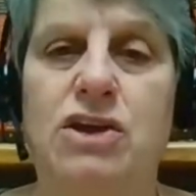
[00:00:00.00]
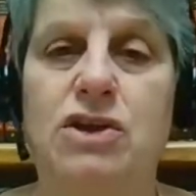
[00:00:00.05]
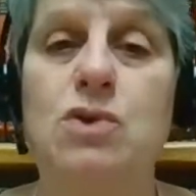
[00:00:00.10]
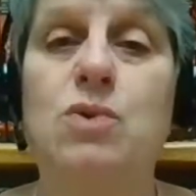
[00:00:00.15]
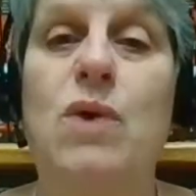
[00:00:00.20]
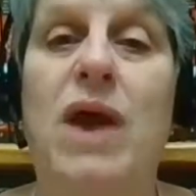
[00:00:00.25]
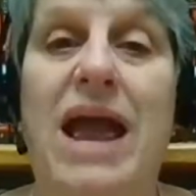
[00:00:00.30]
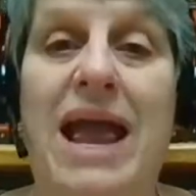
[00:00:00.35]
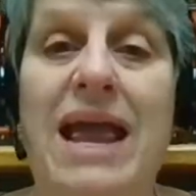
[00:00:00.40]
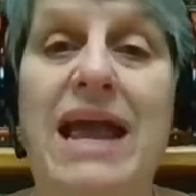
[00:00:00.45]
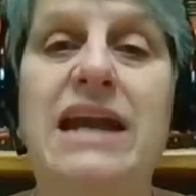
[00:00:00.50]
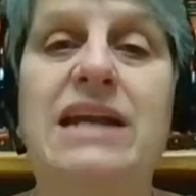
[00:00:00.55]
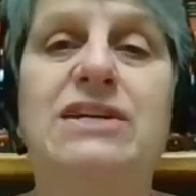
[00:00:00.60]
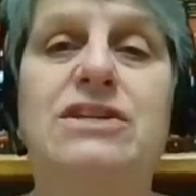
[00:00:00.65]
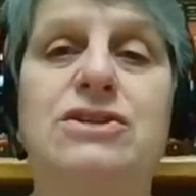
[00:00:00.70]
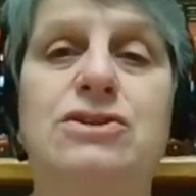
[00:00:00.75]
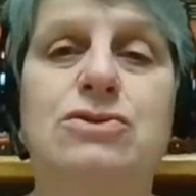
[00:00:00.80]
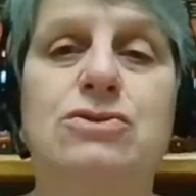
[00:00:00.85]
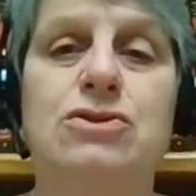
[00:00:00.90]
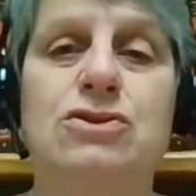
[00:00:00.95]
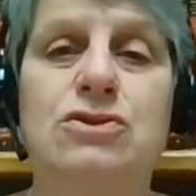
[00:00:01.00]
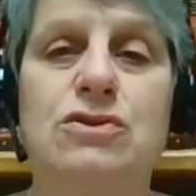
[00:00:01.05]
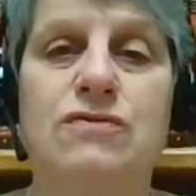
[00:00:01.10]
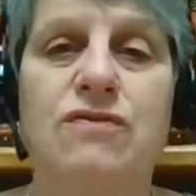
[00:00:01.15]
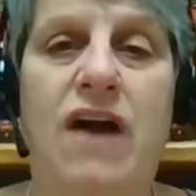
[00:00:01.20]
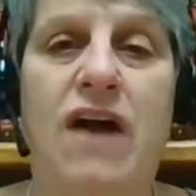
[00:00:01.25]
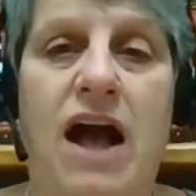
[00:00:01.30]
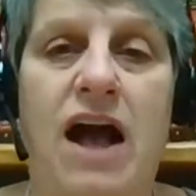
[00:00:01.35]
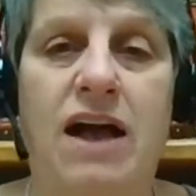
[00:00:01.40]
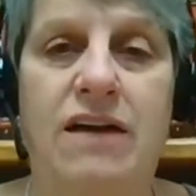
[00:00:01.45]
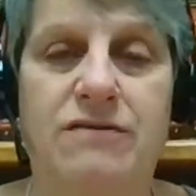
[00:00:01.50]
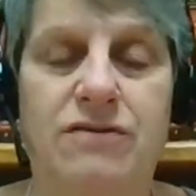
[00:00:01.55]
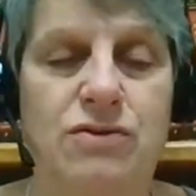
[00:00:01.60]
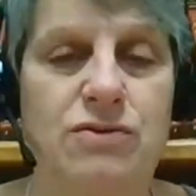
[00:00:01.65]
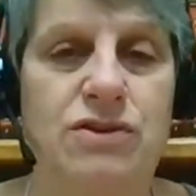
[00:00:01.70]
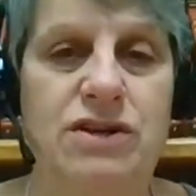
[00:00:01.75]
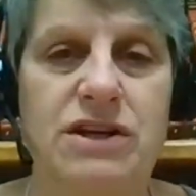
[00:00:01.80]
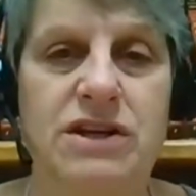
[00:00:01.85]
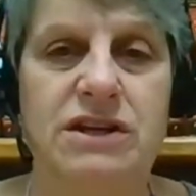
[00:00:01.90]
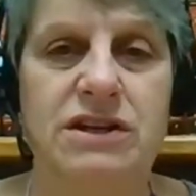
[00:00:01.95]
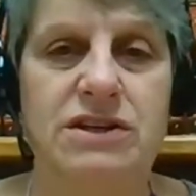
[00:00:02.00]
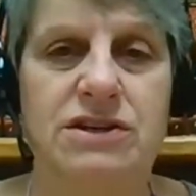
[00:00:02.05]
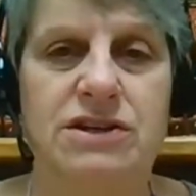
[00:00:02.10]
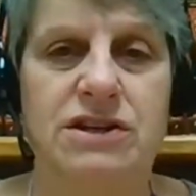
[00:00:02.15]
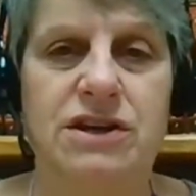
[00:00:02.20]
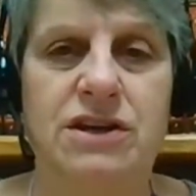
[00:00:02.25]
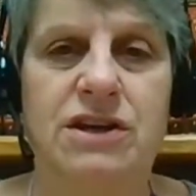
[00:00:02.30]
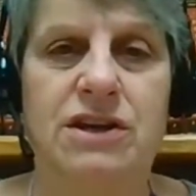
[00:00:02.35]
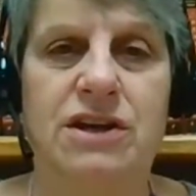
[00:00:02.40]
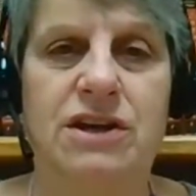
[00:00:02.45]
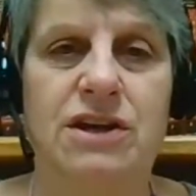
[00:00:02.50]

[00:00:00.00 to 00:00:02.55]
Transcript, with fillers: You ate to survive. You didn't